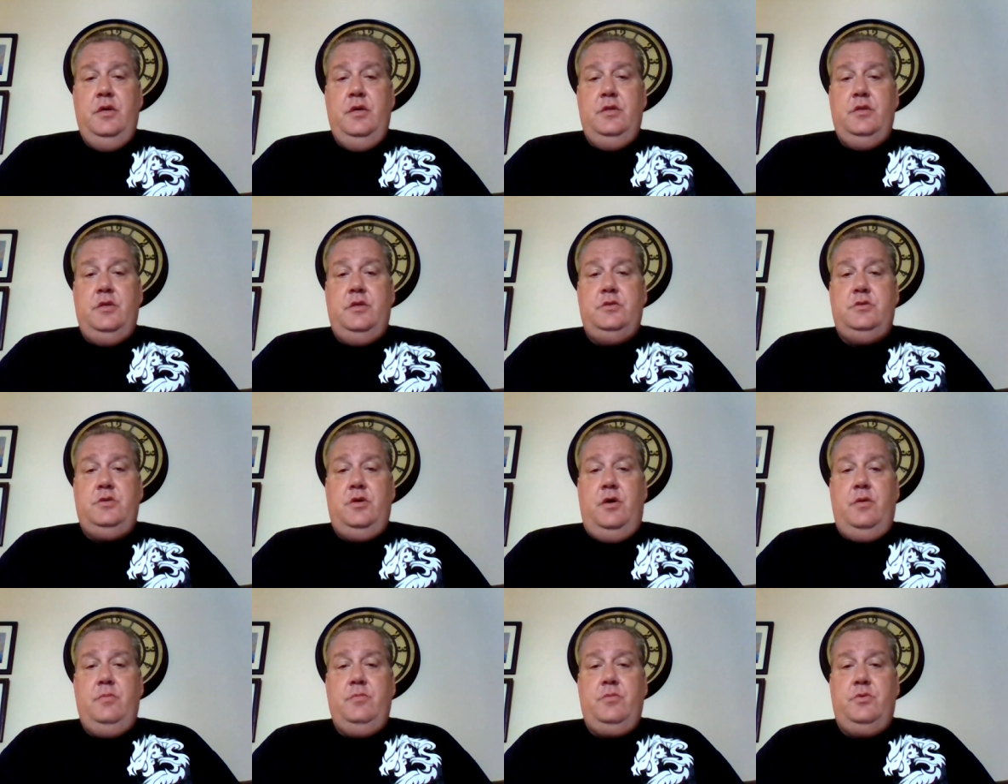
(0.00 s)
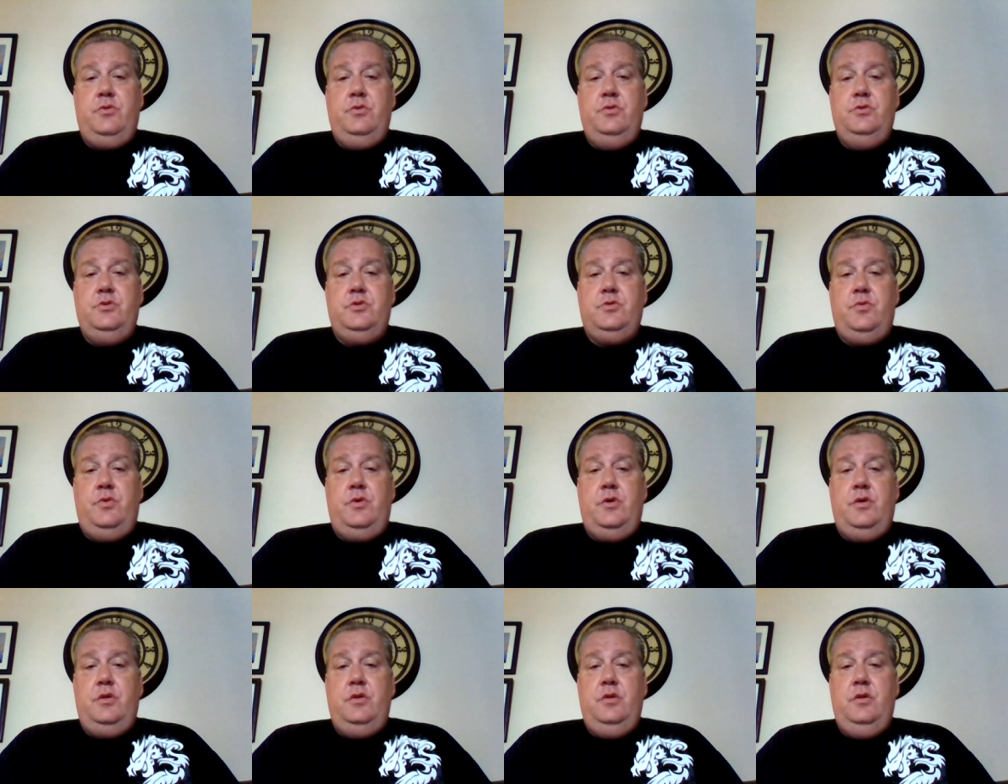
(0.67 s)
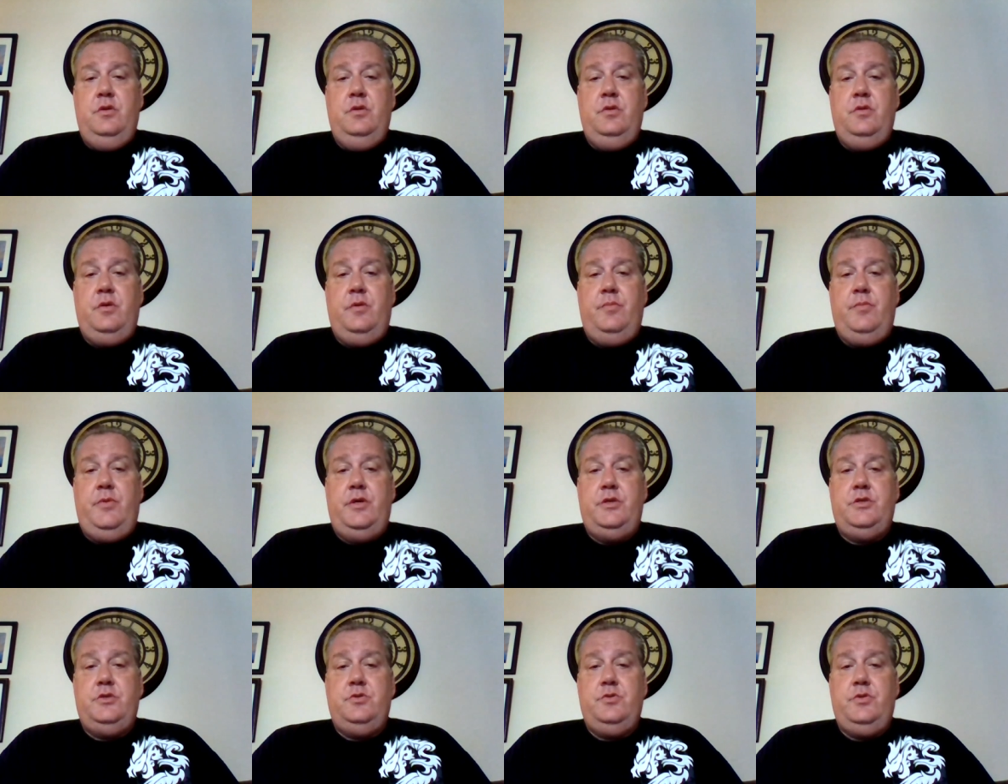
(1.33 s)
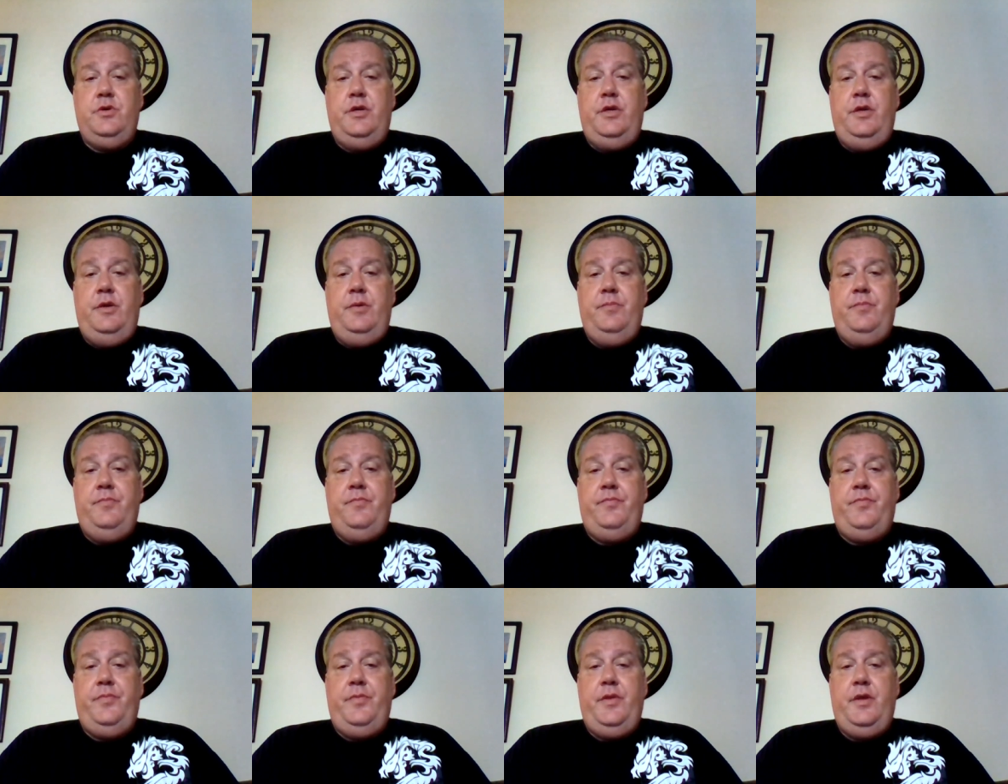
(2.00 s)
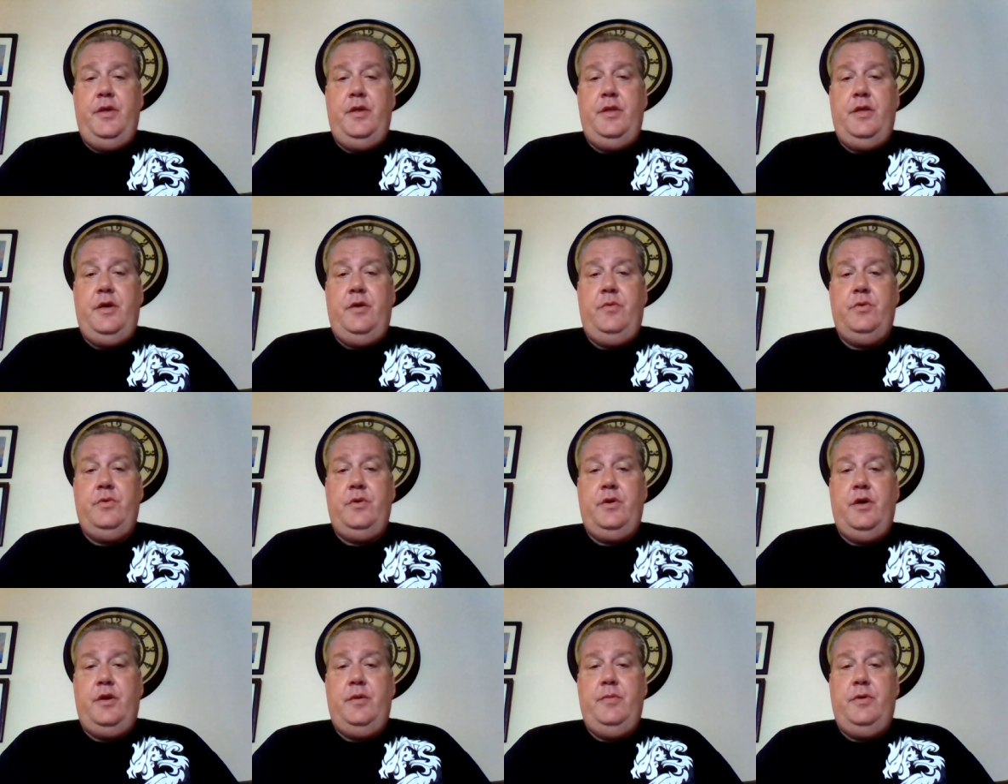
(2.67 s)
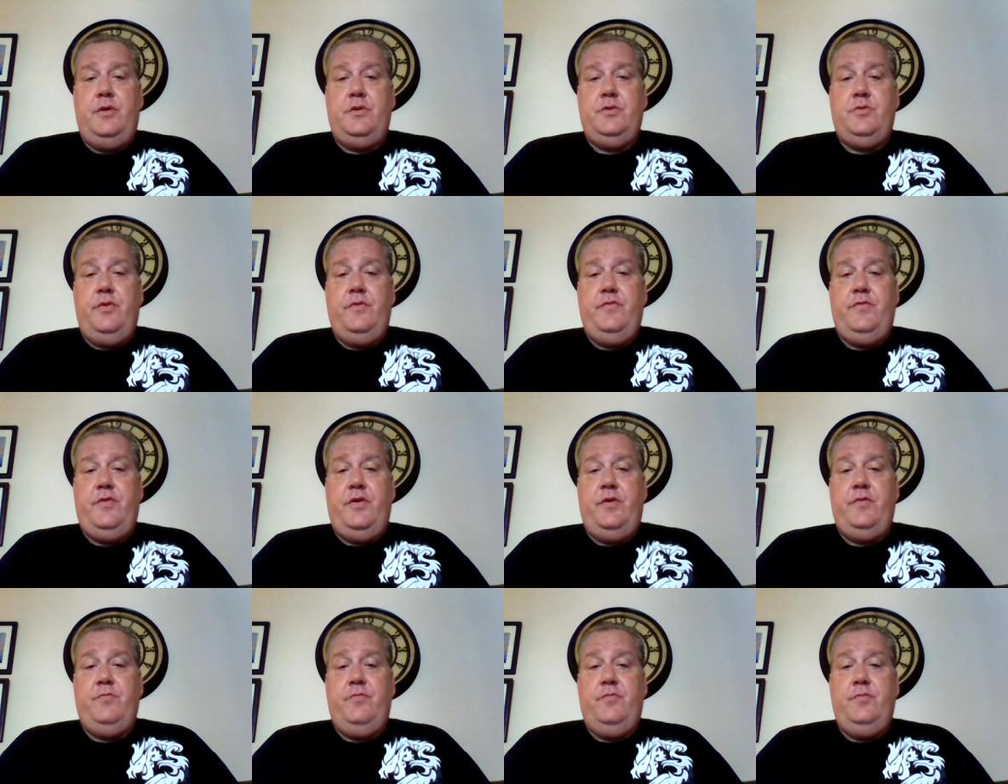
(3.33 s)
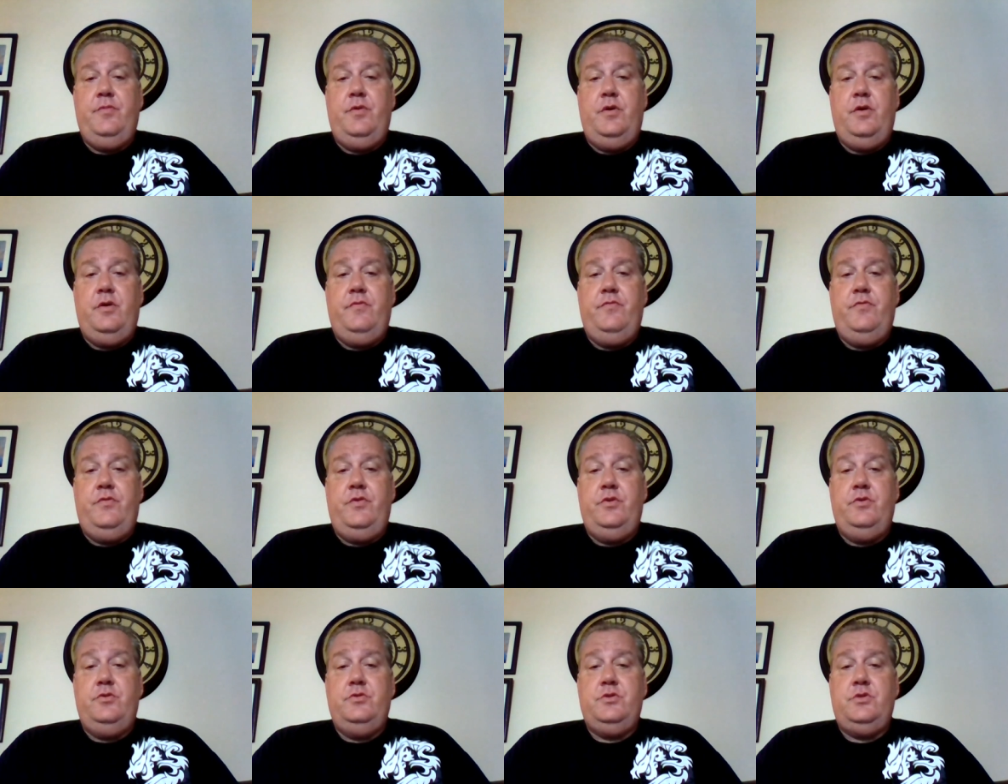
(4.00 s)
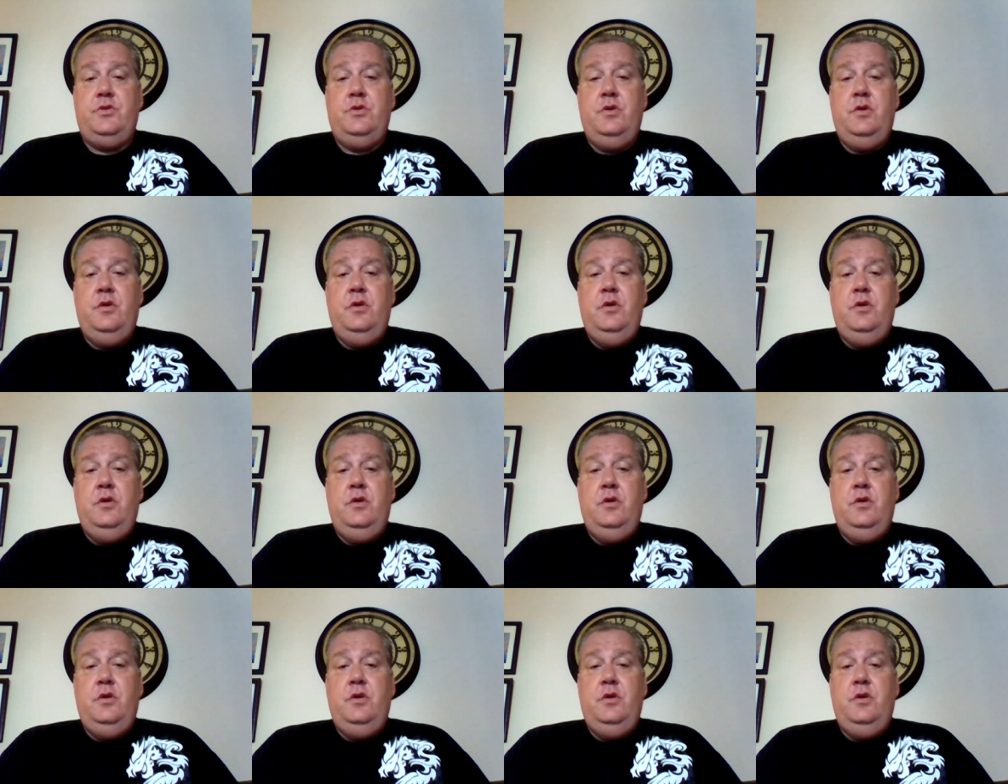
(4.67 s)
the Tom Cruise one uh, my dream and that one got about 25 uh, views